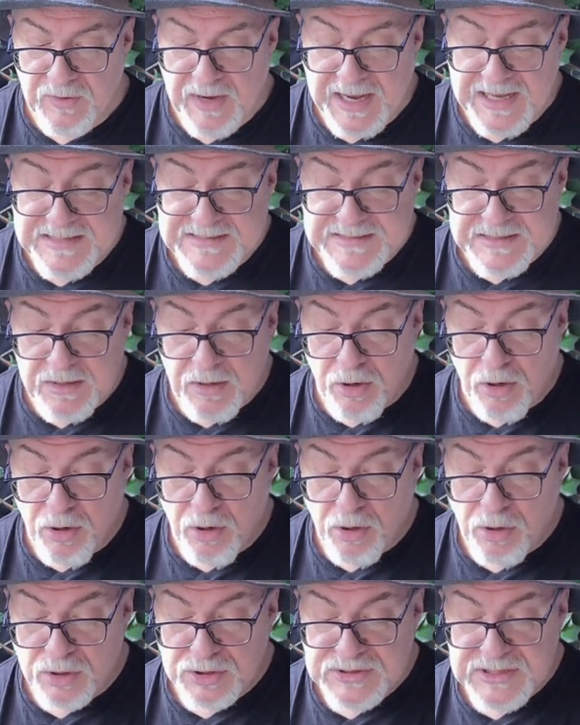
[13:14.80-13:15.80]
creating
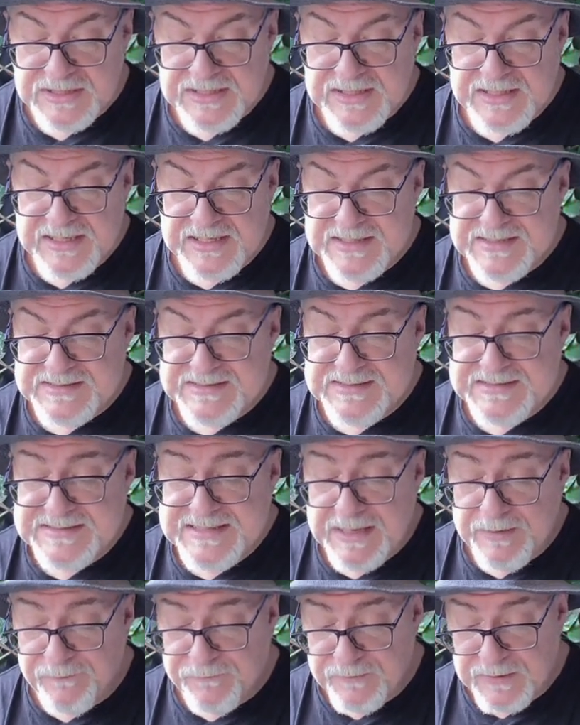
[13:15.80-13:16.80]
art is
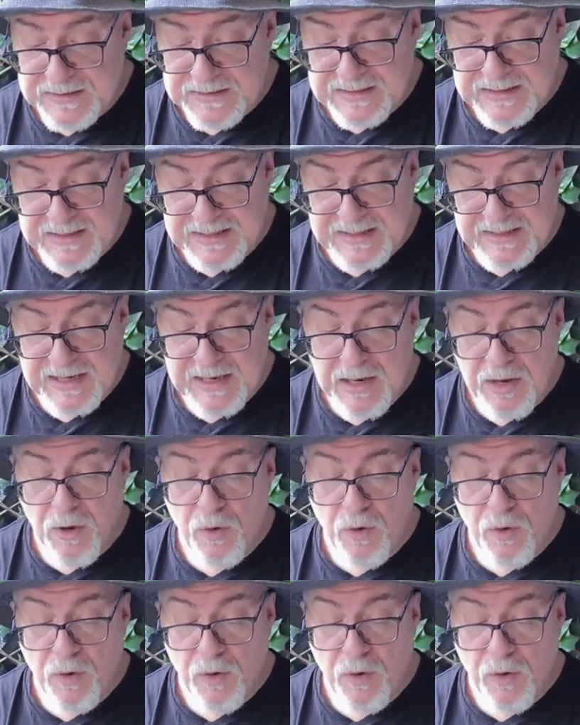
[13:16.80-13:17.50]
definitely